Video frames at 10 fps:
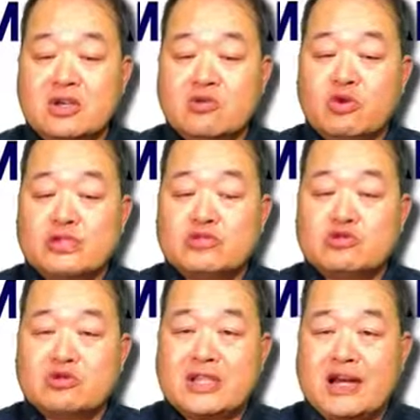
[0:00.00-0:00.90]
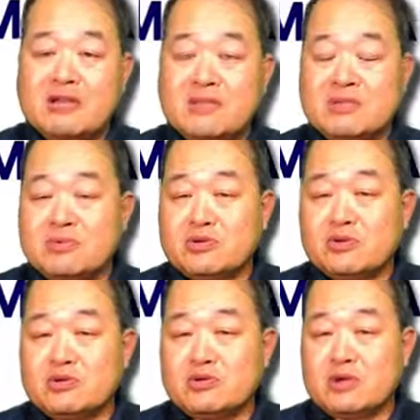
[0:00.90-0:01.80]
was to allow people
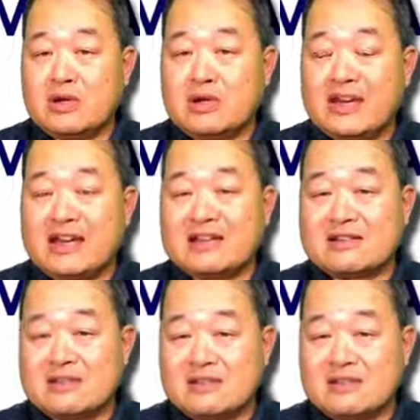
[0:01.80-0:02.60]
who had